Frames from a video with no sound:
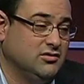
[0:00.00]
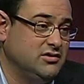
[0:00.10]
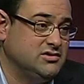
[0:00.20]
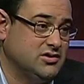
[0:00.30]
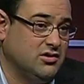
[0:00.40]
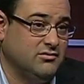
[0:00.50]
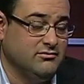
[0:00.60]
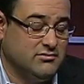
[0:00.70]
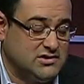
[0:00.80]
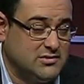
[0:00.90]
These are
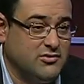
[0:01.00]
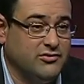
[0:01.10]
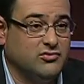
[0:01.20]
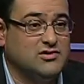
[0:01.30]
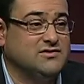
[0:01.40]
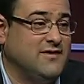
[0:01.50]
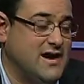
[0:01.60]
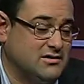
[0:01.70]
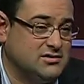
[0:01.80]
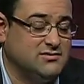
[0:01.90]
some of the risk
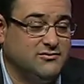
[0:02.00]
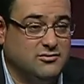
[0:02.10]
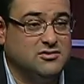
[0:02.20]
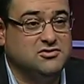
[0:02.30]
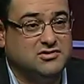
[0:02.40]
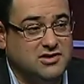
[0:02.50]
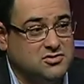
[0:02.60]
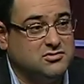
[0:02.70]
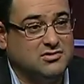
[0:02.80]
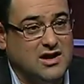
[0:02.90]
factors for
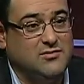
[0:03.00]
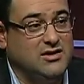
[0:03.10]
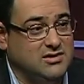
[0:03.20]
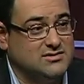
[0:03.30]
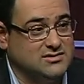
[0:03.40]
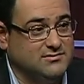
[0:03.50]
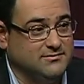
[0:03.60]
gestational diabetes.